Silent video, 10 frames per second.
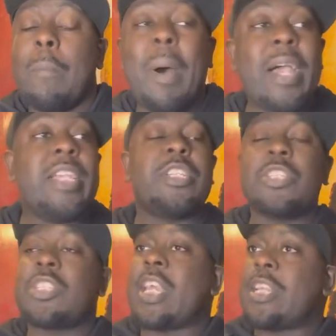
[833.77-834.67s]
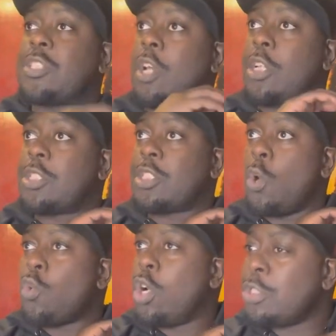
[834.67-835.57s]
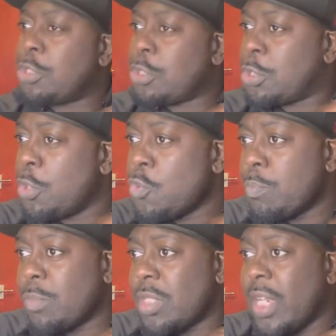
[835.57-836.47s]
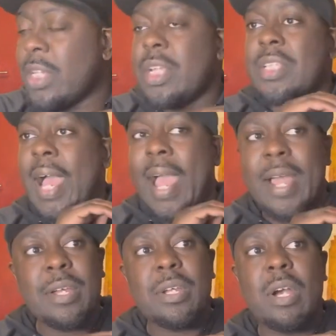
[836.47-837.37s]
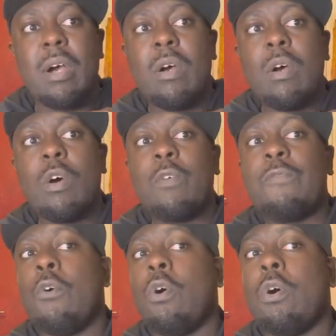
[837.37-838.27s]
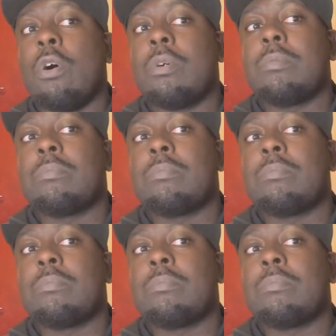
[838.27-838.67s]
But he just gets so consumed in his anger for